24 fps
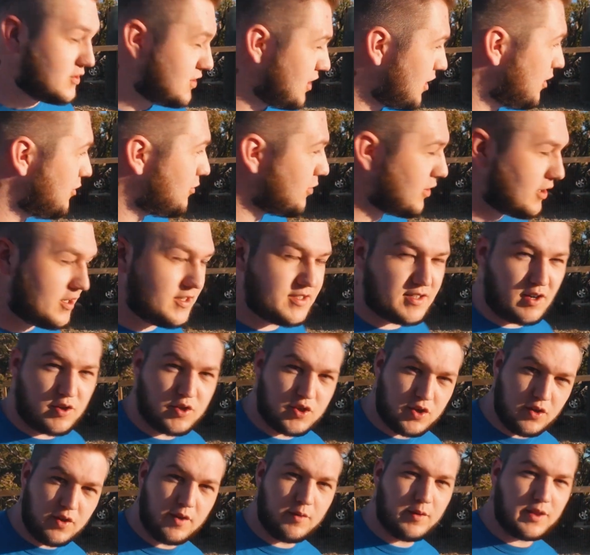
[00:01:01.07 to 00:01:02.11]
So we're gonna start
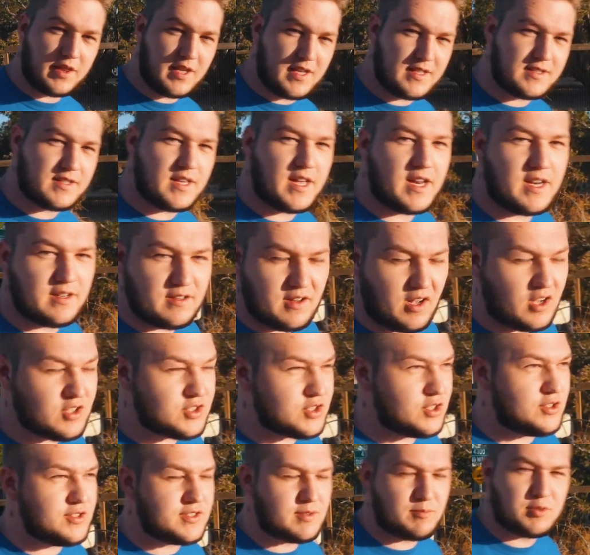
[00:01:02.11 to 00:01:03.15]
shooting with this and I'll
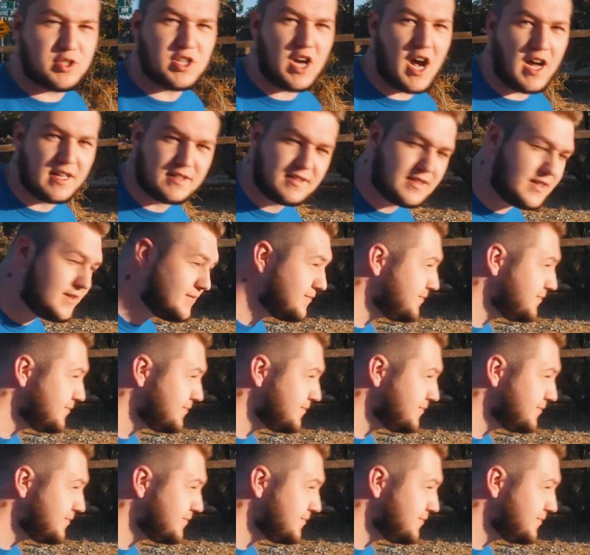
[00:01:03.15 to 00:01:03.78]
show you some shots.